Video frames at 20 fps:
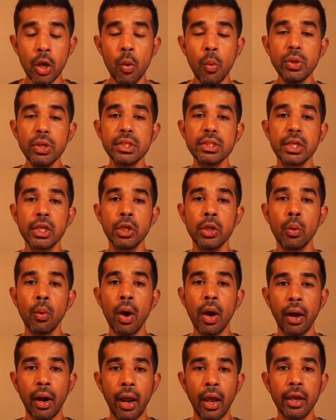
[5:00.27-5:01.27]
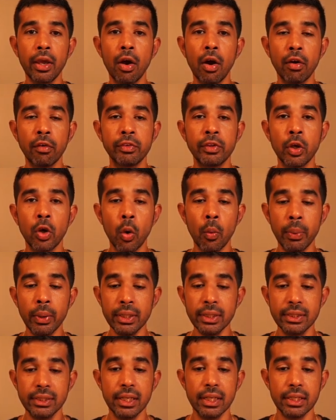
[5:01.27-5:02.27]
which is the URI of the
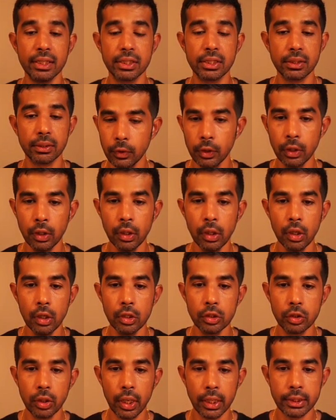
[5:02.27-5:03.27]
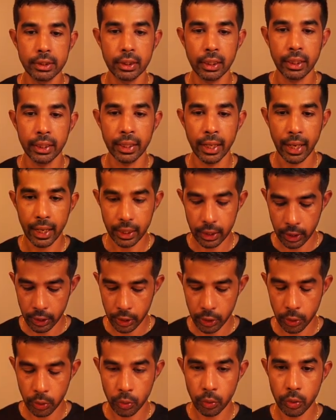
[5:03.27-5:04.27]
OpenSearch. So let's create a
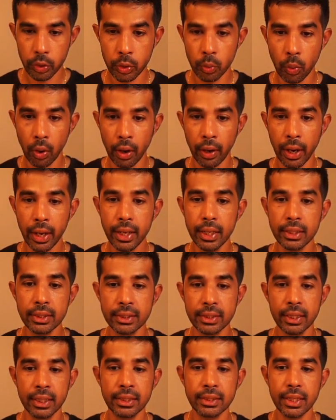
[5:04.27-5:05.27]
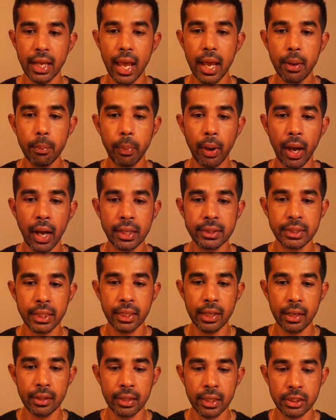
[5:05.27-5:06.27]
new URI instance and pass
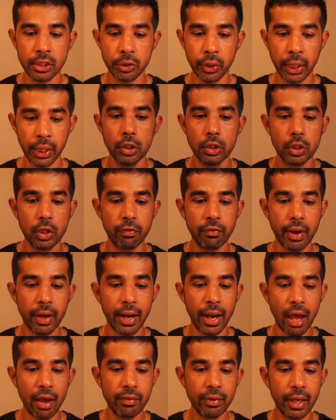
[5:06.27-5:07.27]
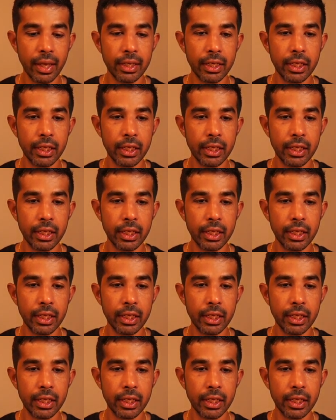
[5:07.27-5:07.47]
in the string. So if I navigate